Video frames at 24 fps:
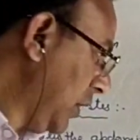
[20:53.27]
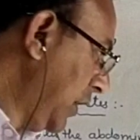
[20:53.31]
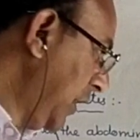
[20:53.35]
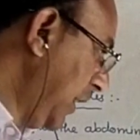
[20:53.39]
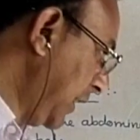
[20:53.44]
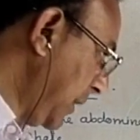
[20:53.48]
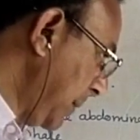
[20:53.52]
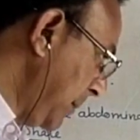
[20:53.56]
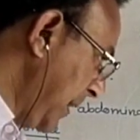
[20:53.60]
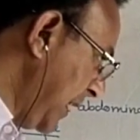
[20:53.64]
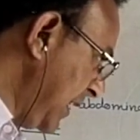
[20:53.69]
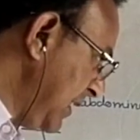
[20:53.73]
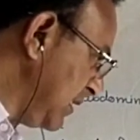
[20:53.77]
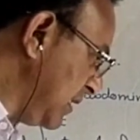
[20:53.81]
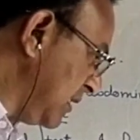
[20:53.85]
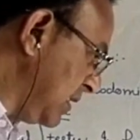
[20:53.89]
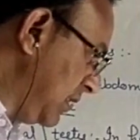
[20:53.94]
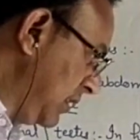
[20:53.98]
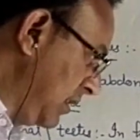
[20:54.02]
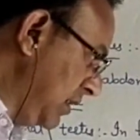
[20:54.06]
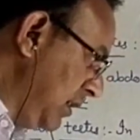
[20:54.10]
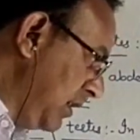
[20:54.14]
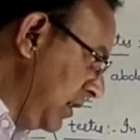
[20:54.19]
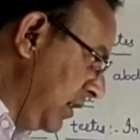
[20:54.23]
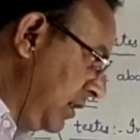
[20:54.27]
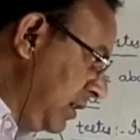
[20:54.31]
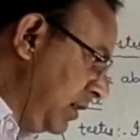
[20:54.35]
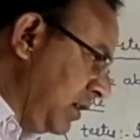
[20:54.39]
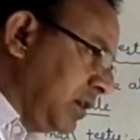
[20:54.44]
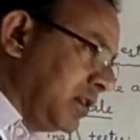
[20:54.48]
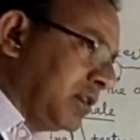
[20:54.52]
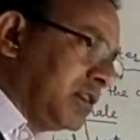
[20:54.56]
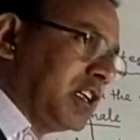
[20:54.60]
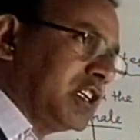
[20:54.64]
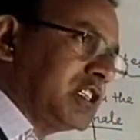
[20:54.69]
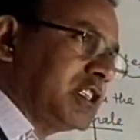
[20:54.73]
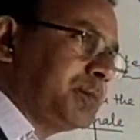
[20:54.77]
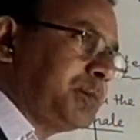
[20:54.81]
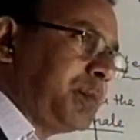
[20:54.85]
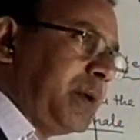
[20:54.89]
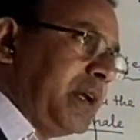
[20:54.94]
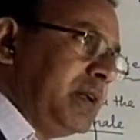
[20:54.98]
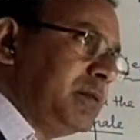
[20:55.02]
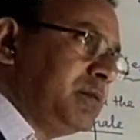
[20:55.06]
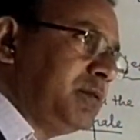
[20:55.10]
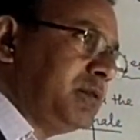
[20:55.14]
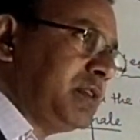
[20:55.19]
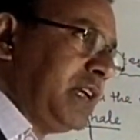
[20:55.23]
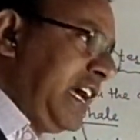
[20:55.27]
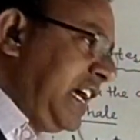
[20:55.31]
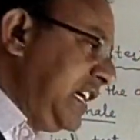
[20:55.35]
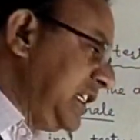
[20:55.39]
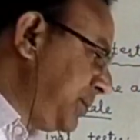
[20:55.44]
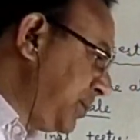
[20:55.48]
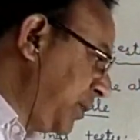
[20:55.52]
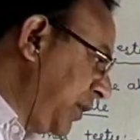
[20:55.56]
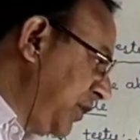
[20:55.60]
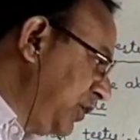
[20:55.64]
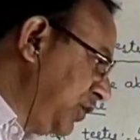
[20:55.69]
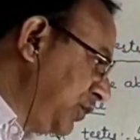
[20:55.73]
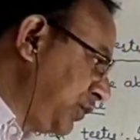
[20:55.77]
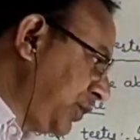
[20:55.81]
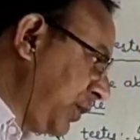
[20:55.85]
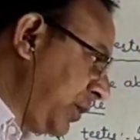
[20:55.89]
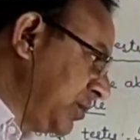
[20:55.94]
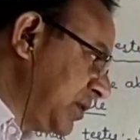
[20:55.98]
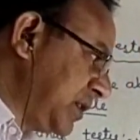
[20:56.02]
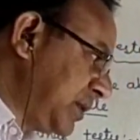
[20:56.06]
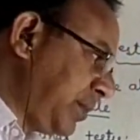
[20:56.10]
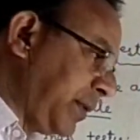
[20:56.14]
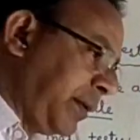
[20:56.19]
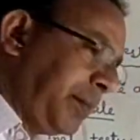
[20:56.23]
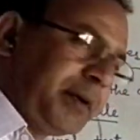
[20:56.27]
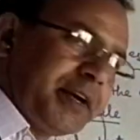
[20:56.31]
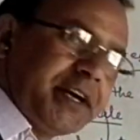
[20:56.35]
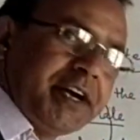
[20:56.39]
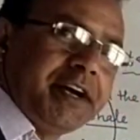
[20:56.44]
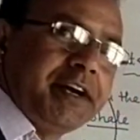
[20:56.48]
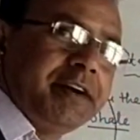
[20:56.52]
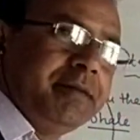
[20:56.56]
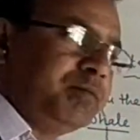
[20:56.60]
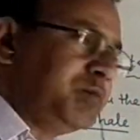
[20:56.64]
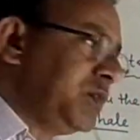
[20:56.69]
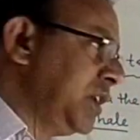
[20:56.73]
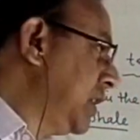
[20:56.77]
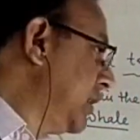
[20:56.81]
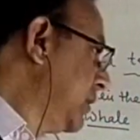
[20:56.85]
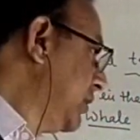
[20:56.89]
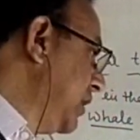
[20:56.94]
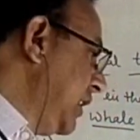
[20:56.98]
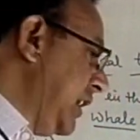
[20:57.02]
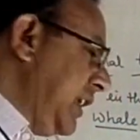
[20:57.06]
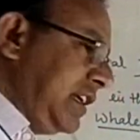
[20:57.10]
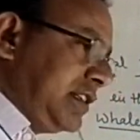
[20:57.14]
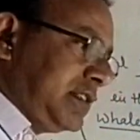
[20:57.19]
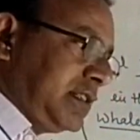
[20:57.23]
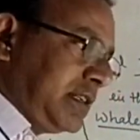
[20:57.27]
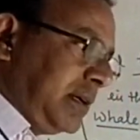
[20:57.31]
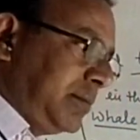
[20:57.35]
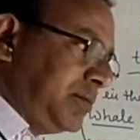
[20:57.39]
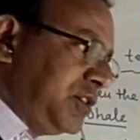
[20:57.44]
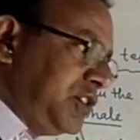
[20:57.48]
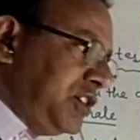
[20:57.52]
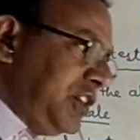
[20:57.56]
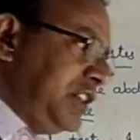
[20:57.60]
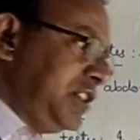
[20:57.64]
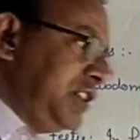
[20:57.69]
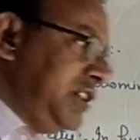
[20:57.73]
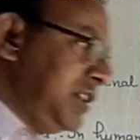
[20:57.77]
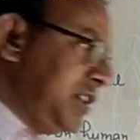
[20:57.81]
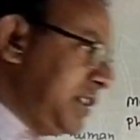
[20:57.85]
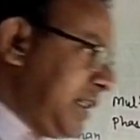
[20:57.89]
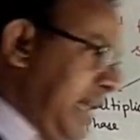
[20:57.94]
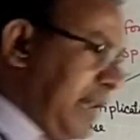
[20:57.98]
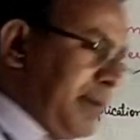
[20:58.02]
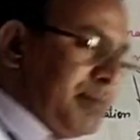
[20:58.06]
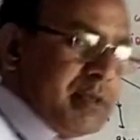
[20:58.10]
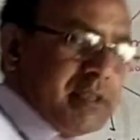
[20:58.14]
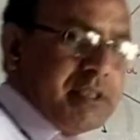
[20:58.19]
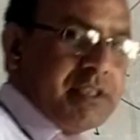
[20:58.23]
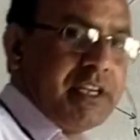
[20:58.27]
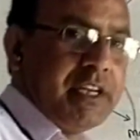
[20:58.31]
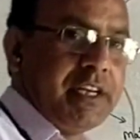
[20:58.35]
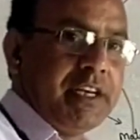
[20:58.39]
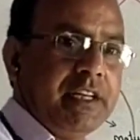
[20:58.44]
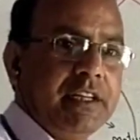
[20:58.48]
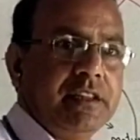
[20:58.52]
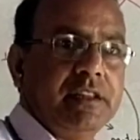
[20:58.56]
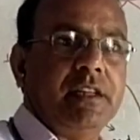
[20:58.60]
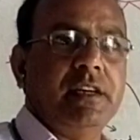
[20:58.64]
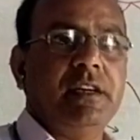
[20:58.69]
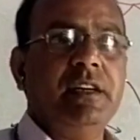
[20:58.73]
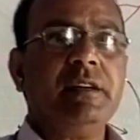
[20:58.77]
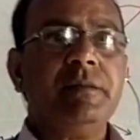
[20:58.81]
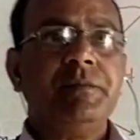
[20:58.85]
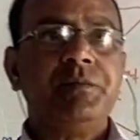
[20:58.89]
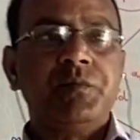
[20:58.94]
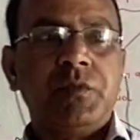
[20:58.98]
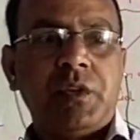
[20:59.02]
It means the sperms as produced from spermatid, there are some changes can be seen in the